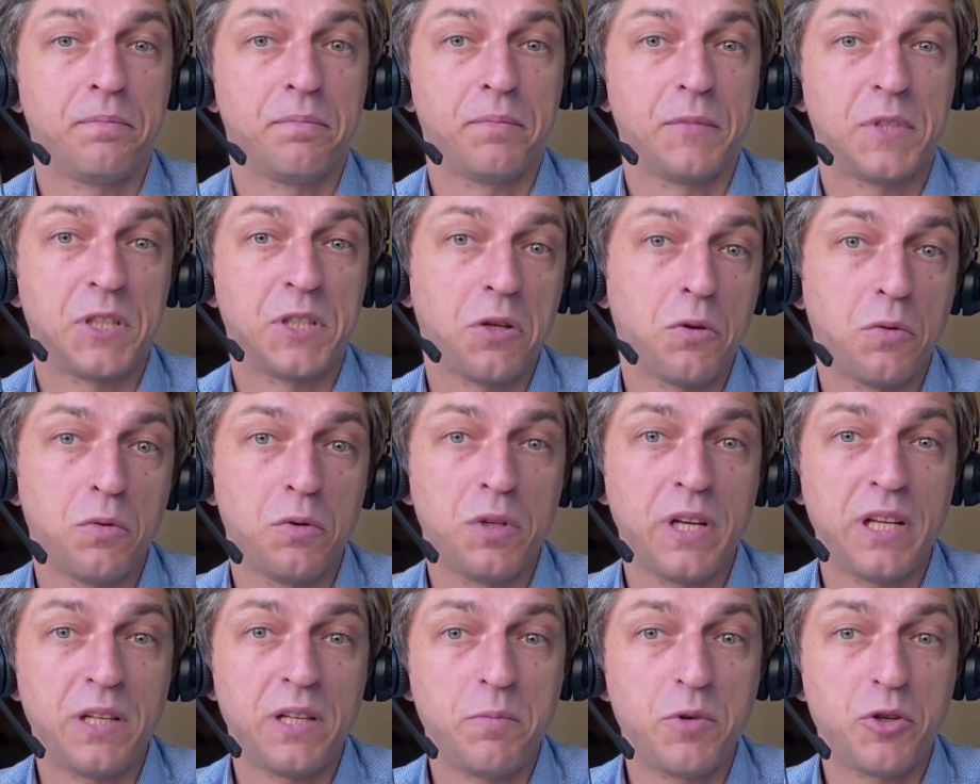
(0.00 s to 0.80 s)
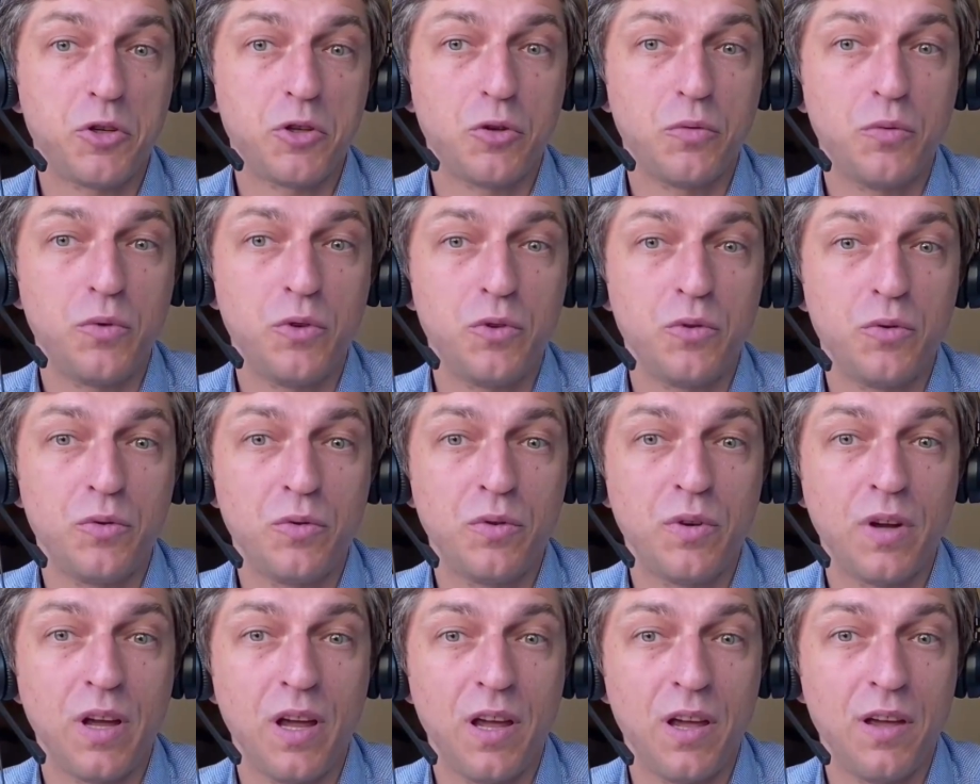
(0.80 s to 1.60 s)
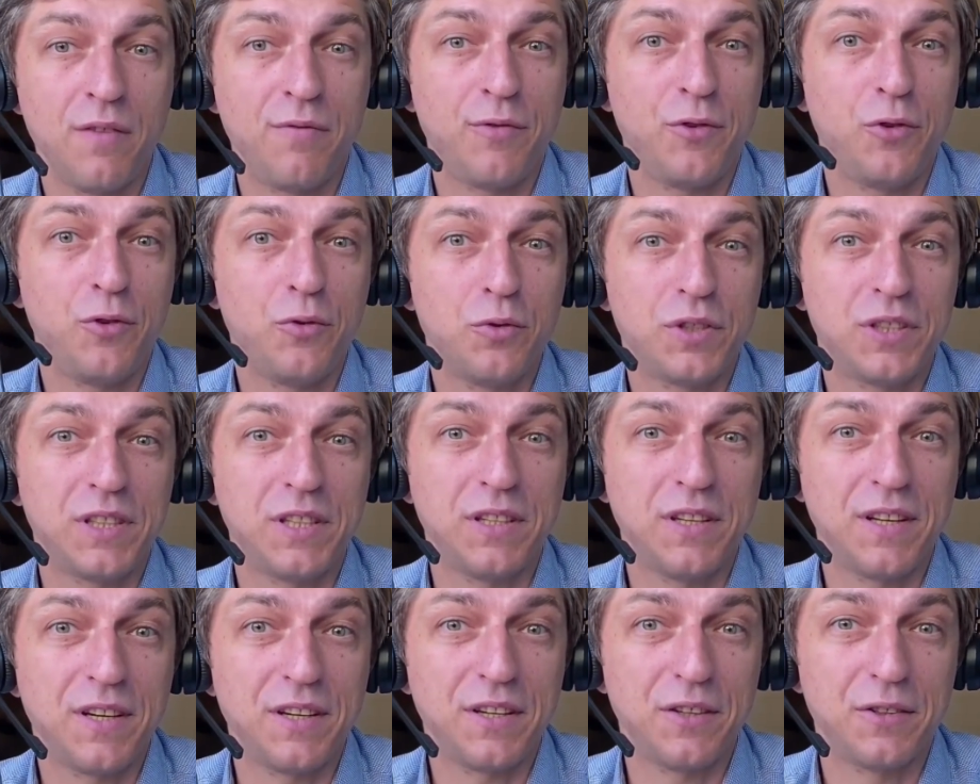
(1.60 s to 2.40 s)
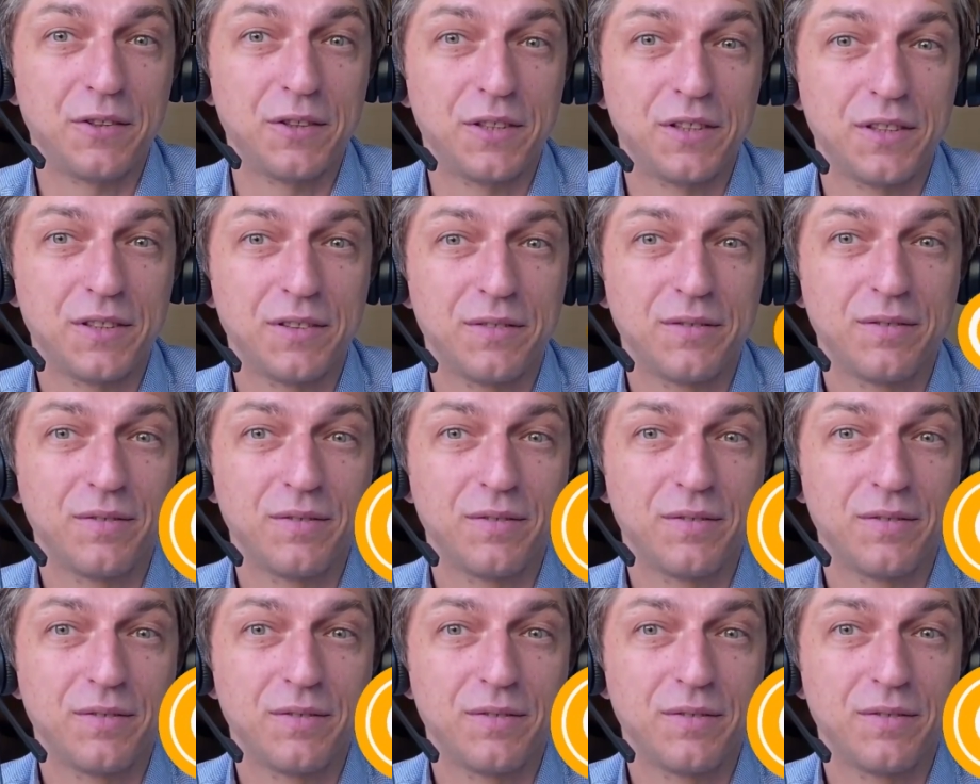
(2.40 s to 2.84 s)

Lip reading: So let me show you a few scenarios.